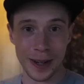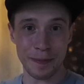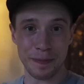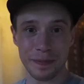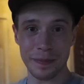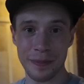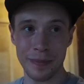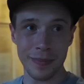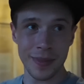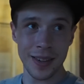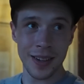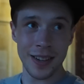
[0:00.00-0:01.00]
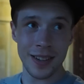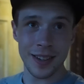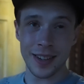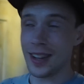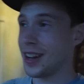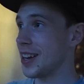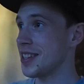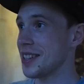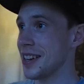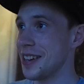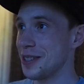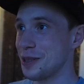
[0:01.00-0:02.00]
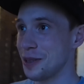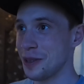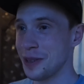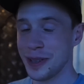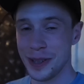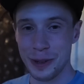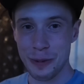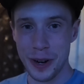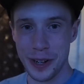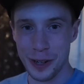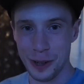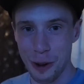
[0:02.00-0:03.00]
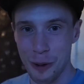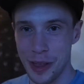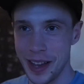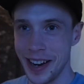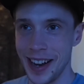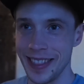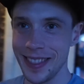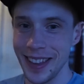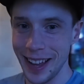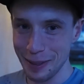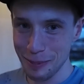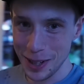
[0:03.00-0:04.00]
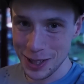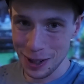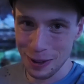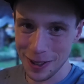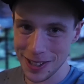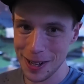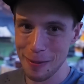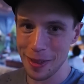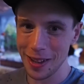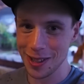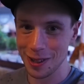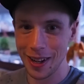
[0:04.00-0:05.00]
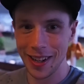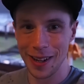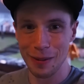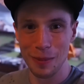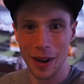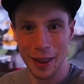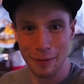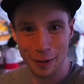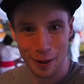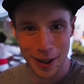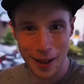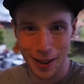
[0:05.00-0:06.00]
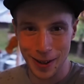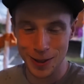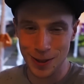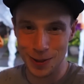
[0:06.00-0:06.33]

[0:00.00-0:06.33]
uh, yeah, I guess I need to wear the clothing at, at my show or something, so I didn't buy them for nothing.